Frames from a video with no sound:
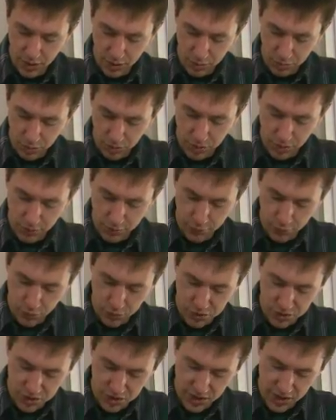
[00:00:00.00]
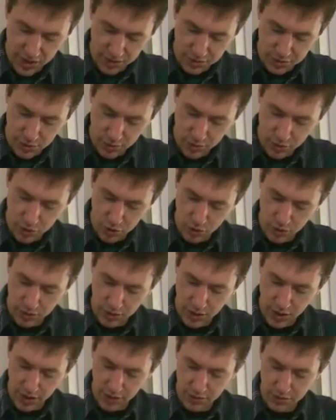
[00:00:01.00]
I'm looking for sets so that you
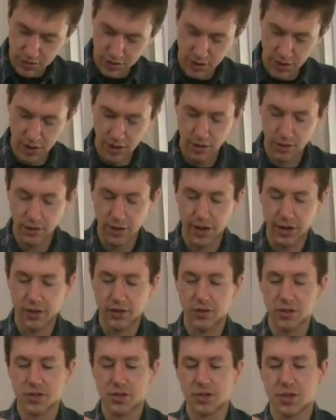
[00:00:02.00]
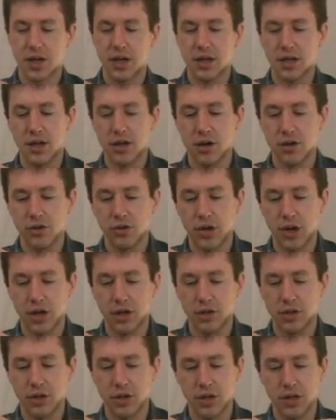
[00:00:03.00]
can kind of see, like the set here,
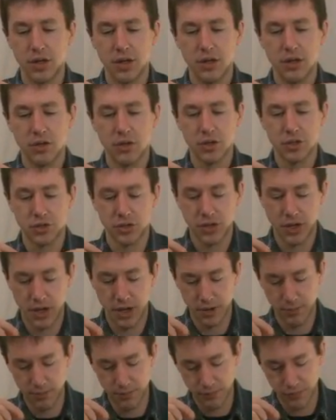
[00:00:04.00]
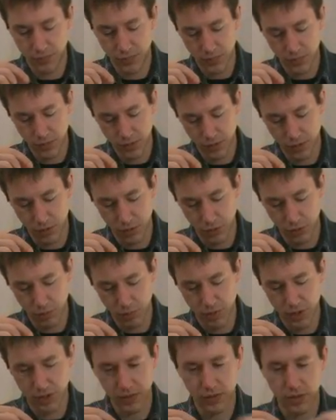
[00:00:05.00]
you actually had a little
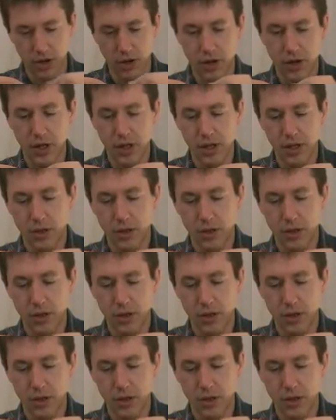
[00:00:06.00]
bit there.